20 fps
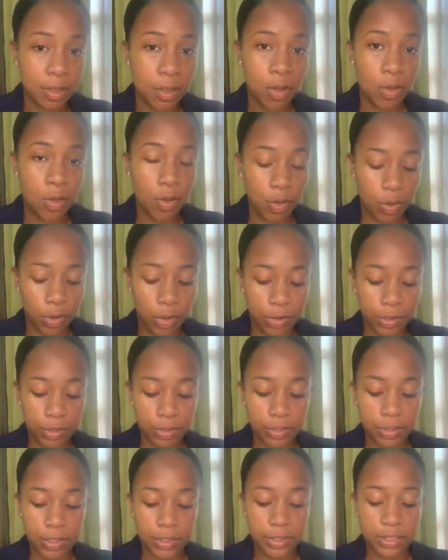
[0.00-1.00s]
or
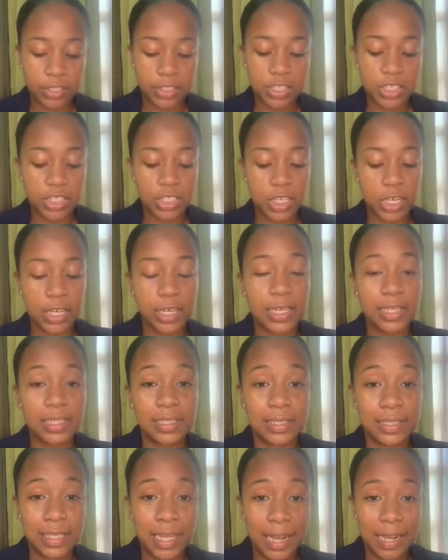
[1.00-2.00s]
the teacher can
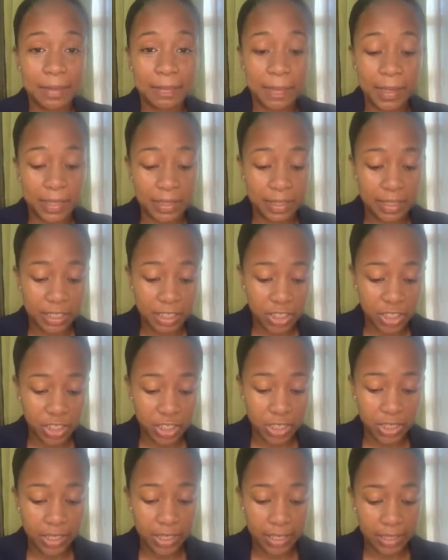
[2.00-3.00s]
start by
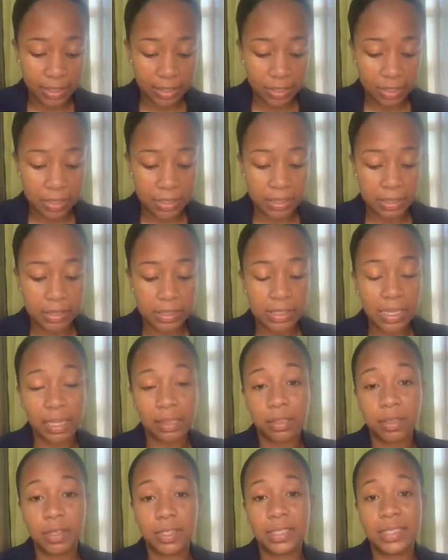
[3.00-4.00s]
teaching letters that
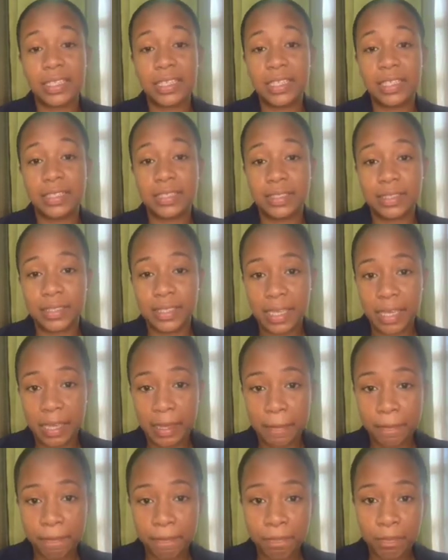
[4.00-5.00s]
contain the
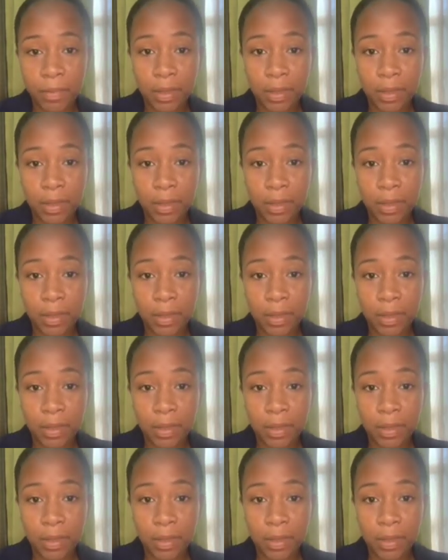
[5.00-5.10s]
same